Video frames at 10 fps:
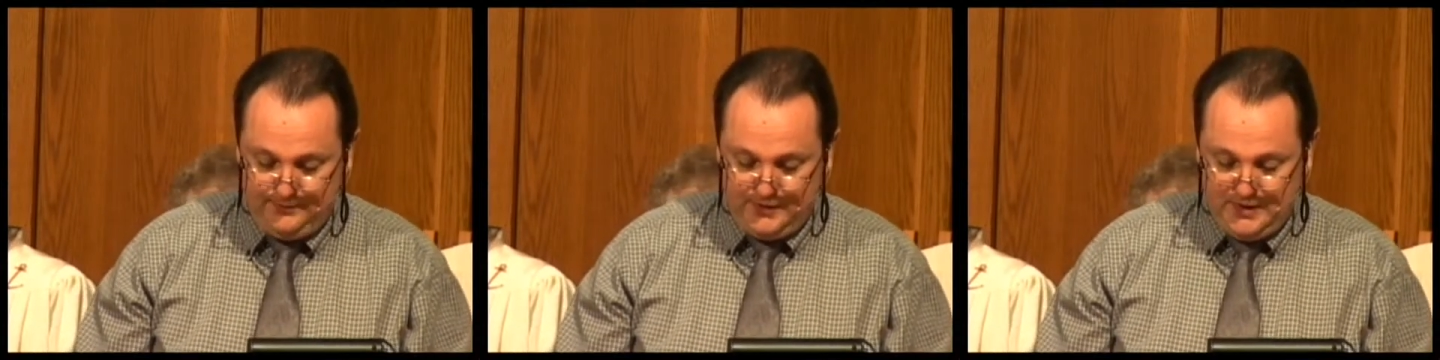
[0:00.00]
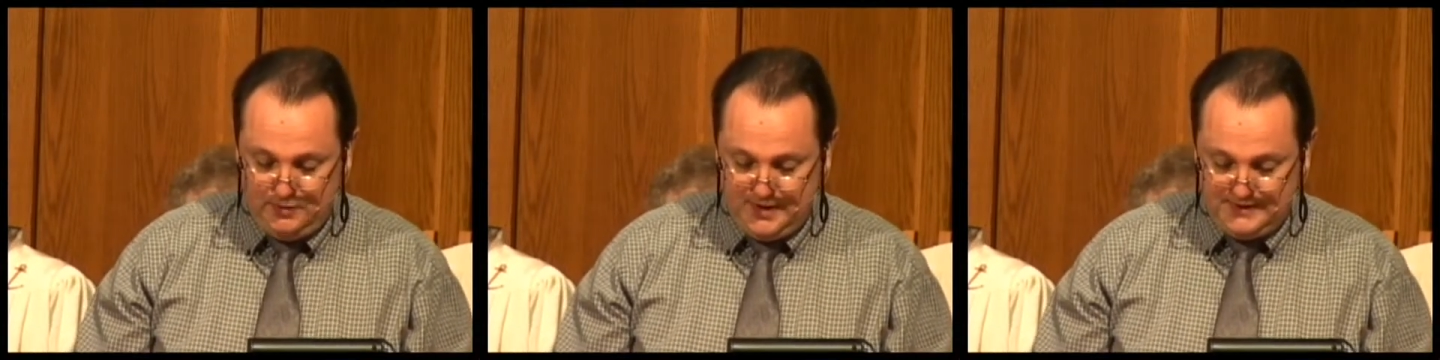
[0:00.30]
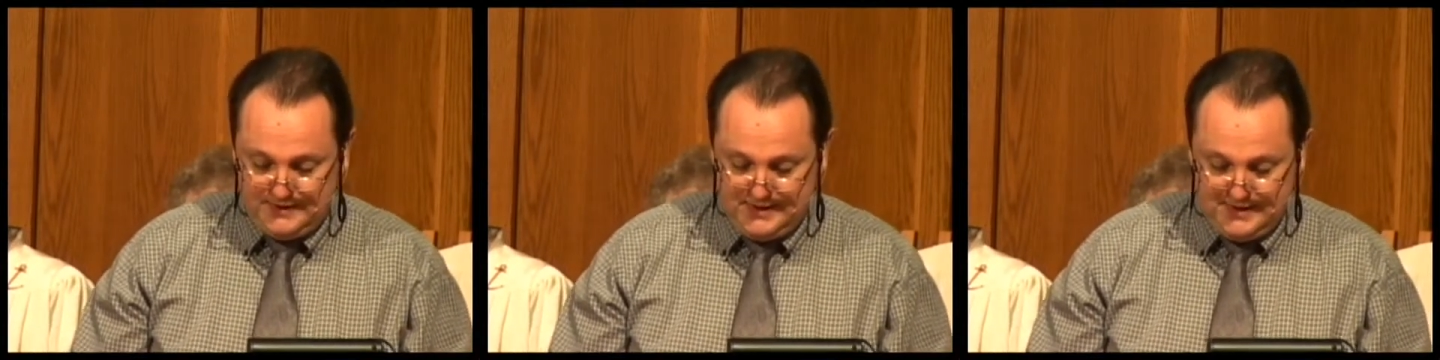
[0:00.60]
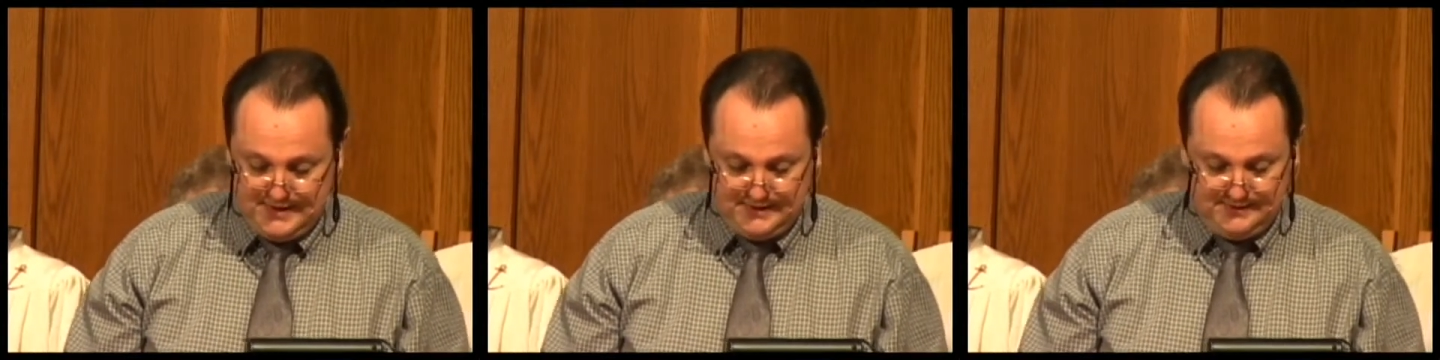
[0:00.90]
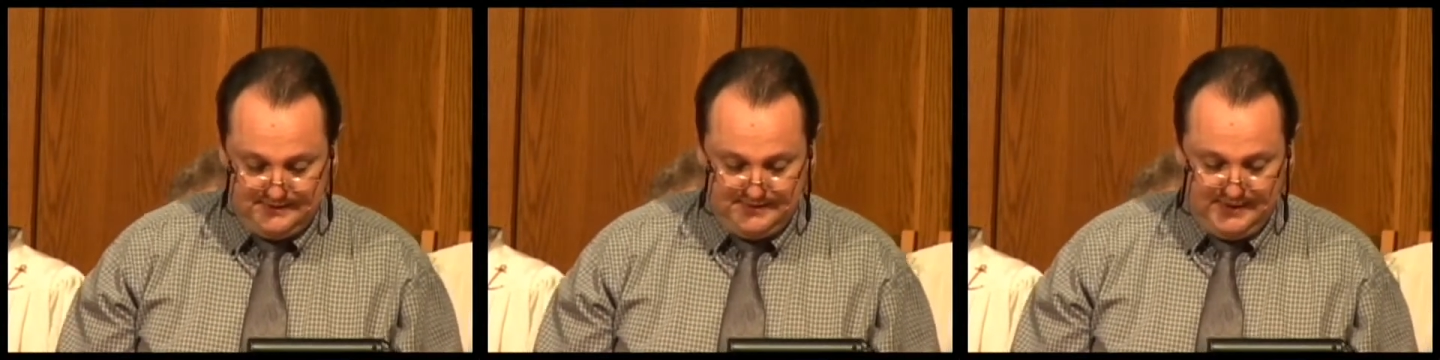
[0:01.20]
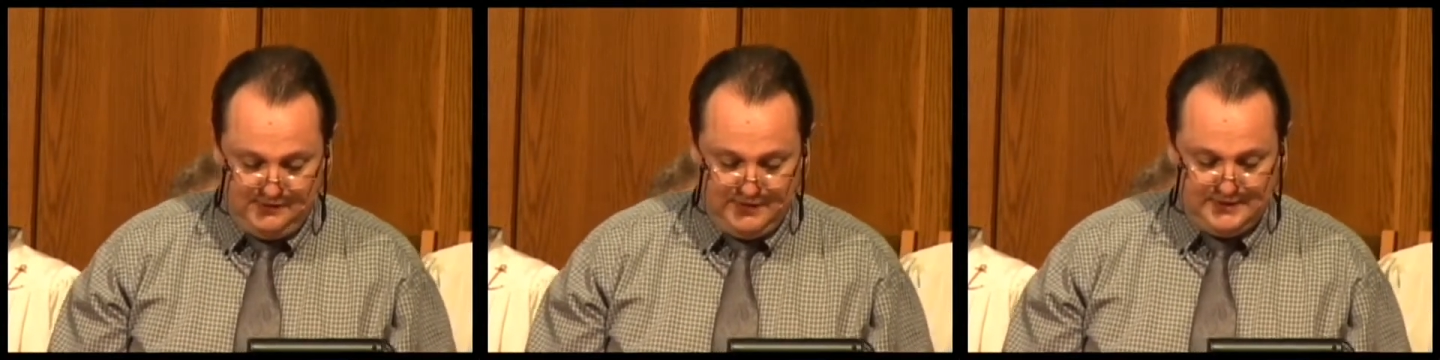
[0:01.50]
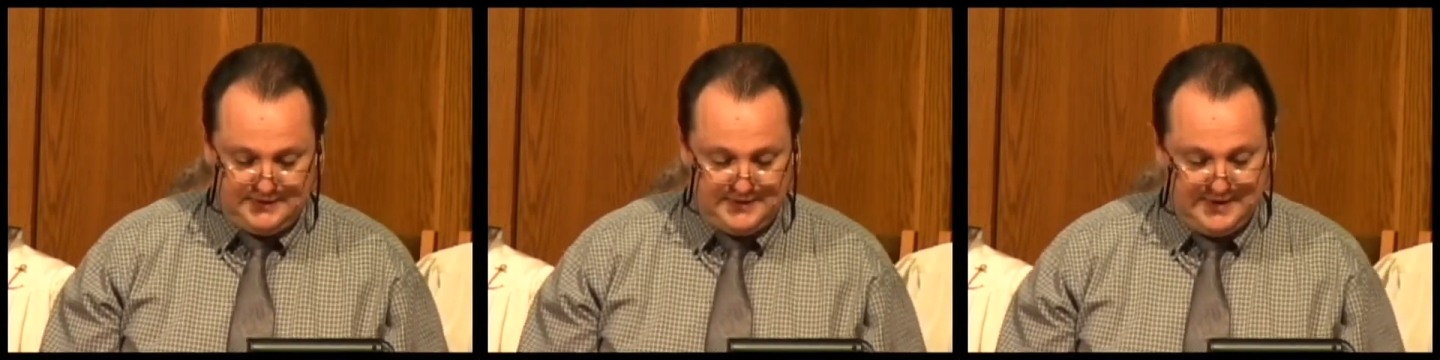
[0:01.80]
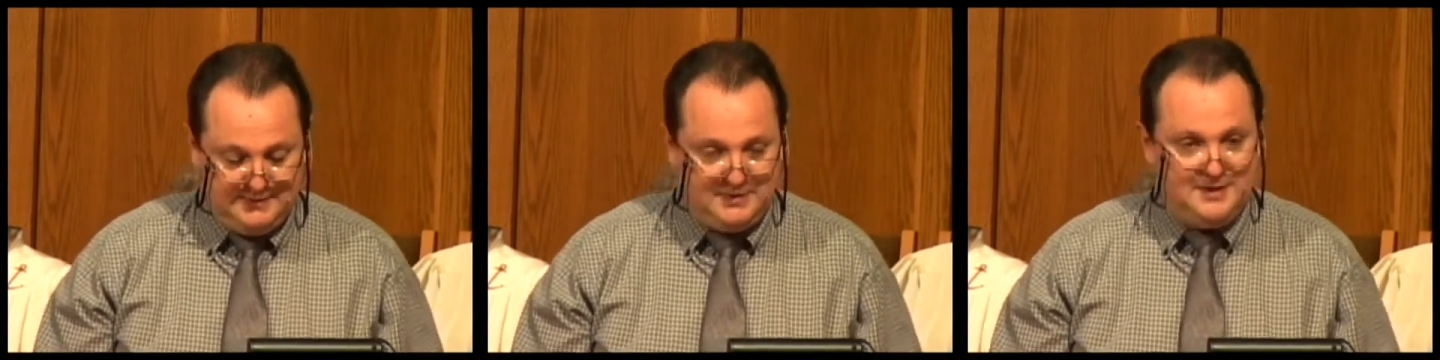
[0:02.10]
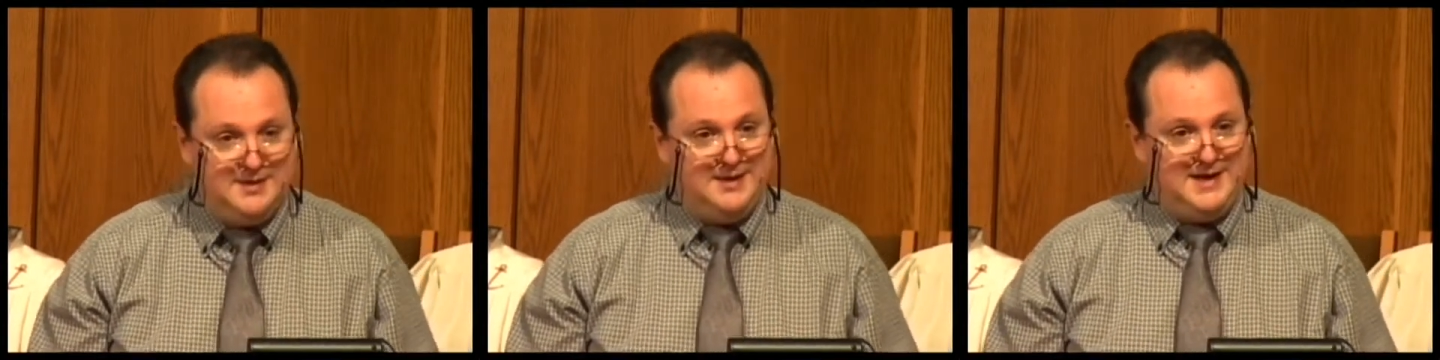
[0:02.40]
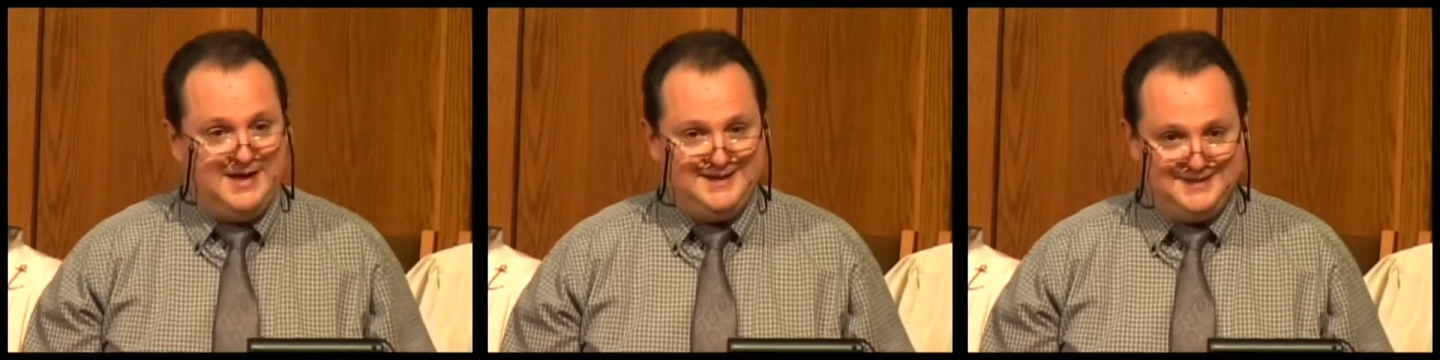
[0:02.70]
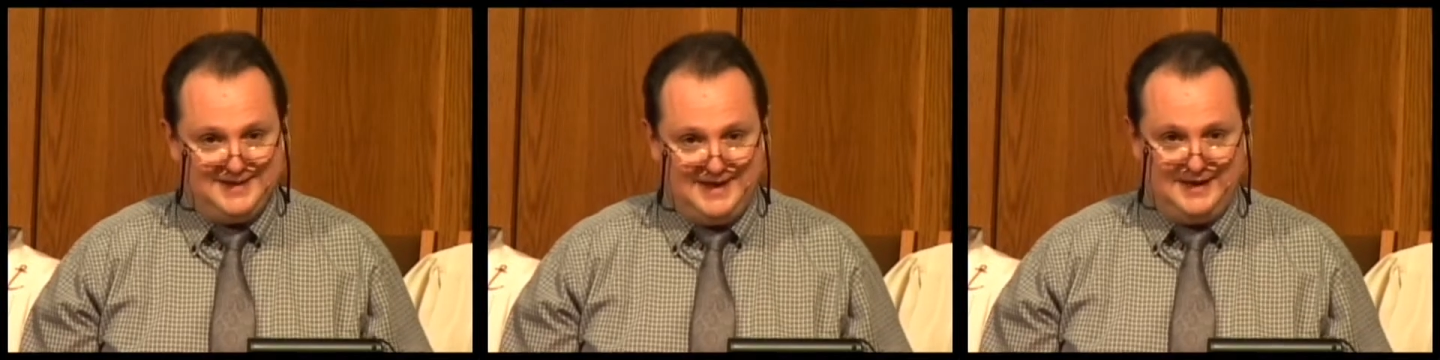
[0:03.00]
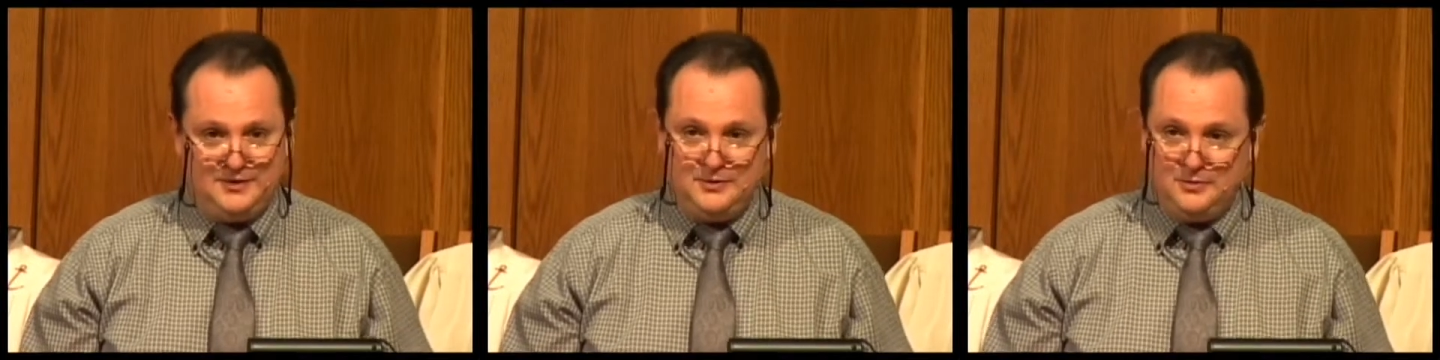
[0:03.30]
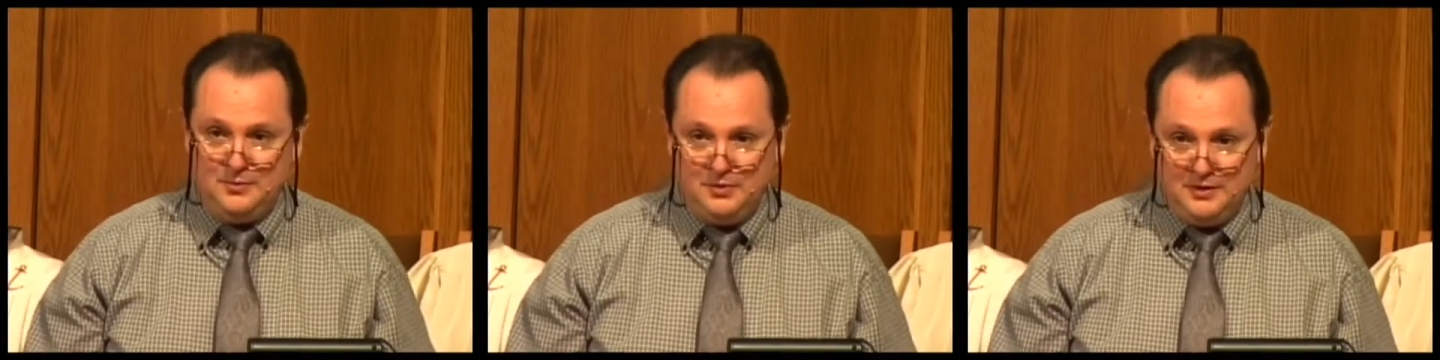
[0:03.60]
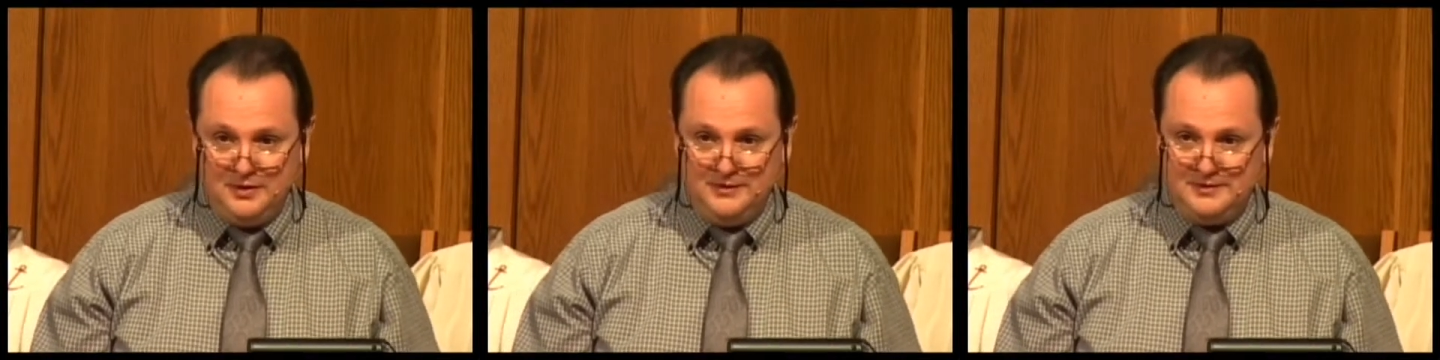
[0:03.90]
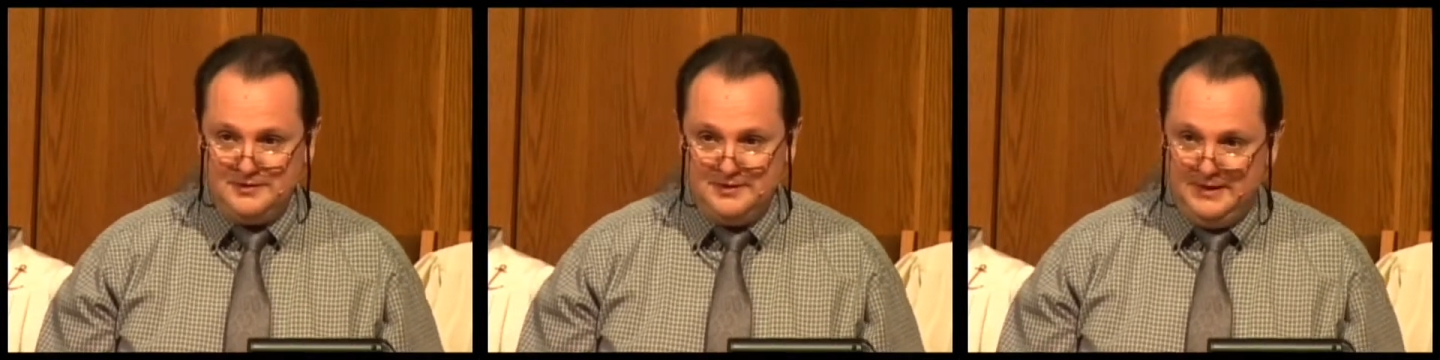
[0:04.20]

he writes again, even the same exact words.